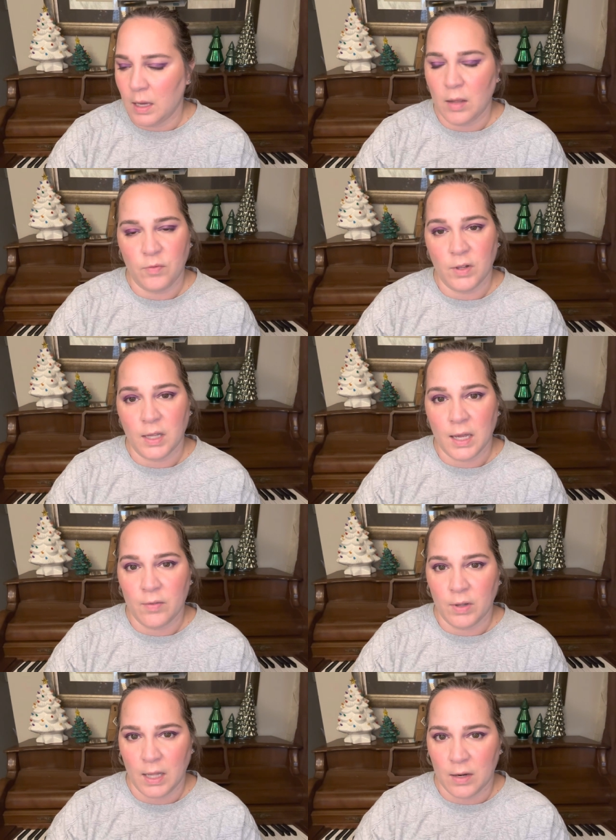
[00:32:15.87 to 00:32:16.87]
I feel like I have
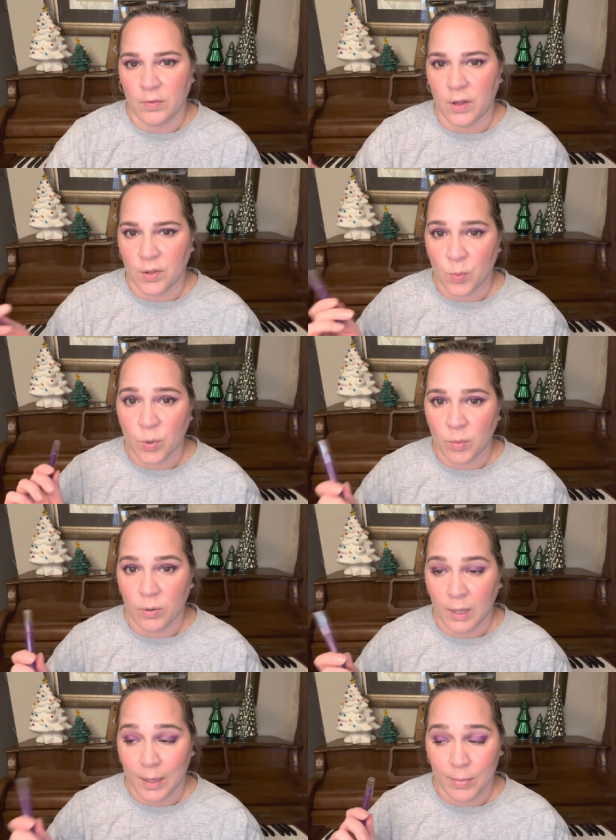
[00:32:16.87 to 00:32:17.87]
a lot of other
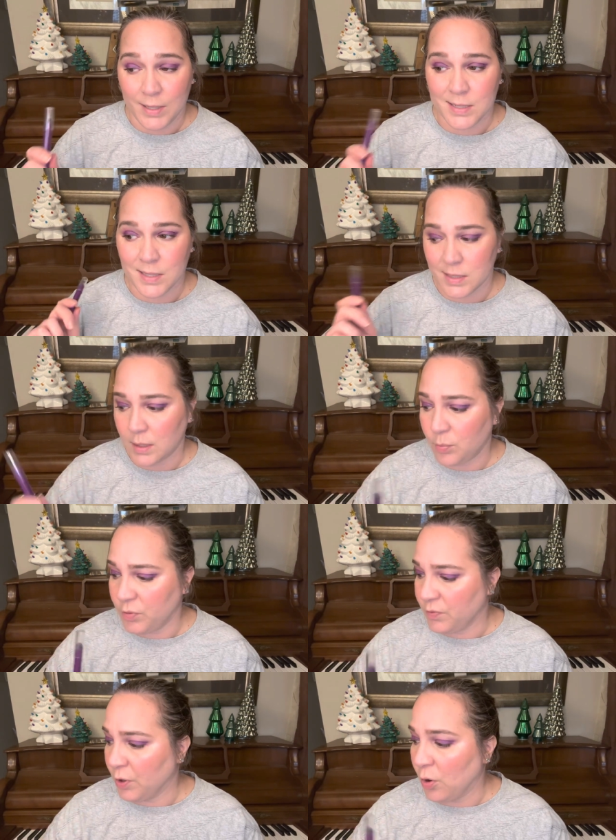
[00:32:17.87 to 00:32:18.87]
purple eye bases that I
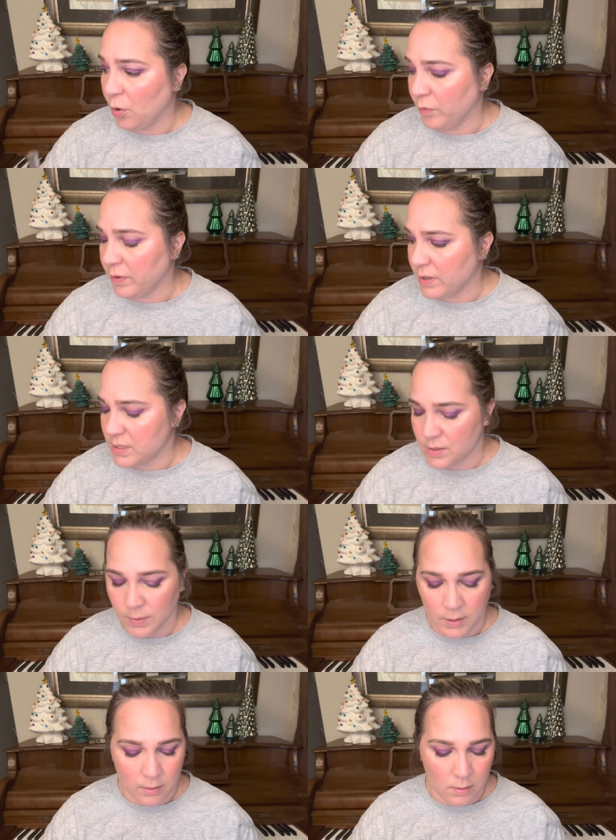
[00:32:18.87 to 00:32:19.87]
prefer over this
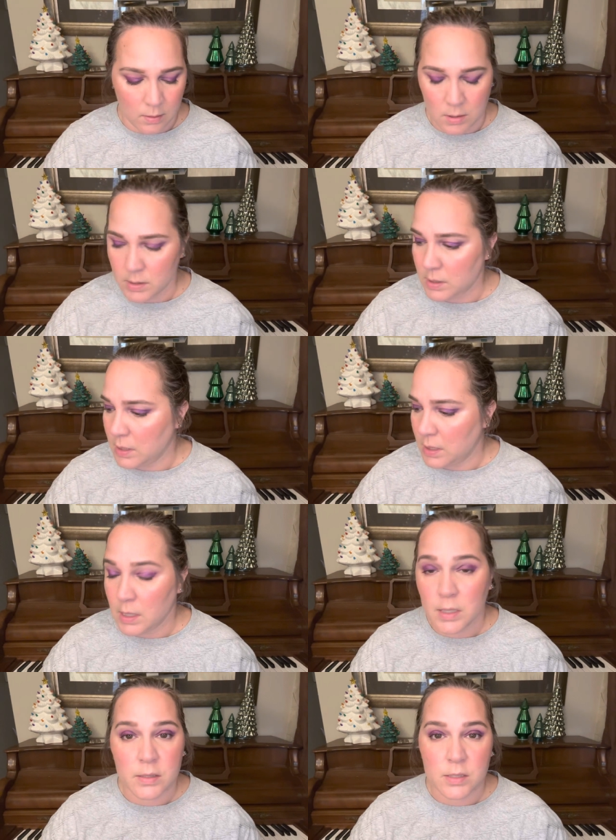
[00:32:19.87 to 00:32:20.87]
one.
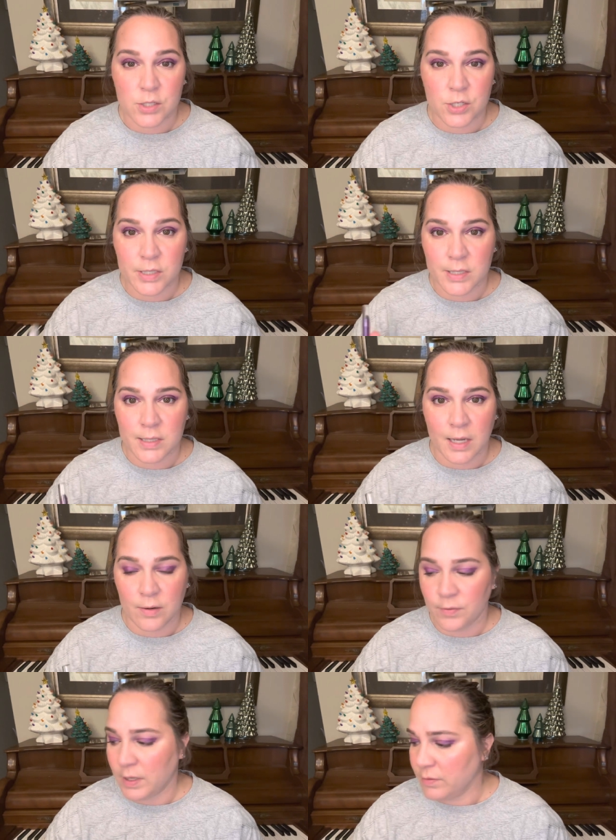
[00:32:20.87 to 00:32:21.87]
This just is not a
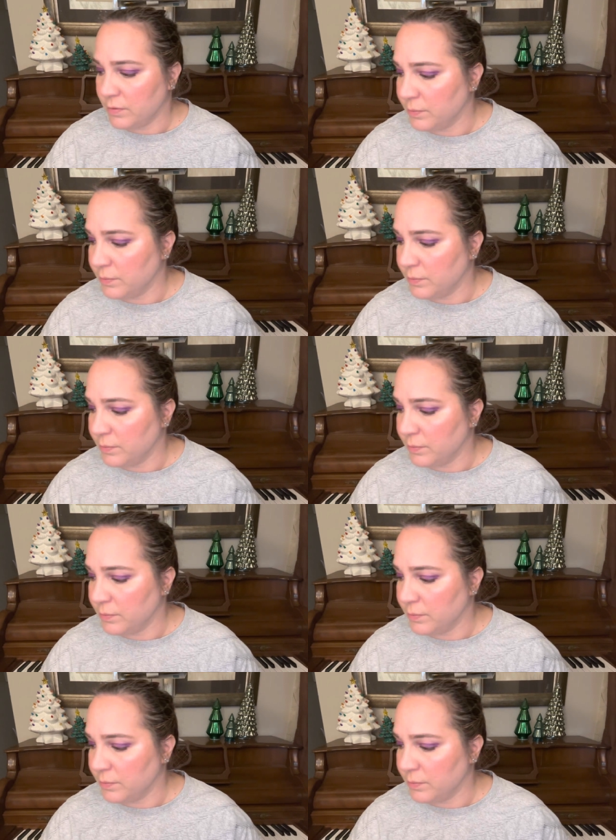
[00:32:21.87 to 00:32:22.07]
fave.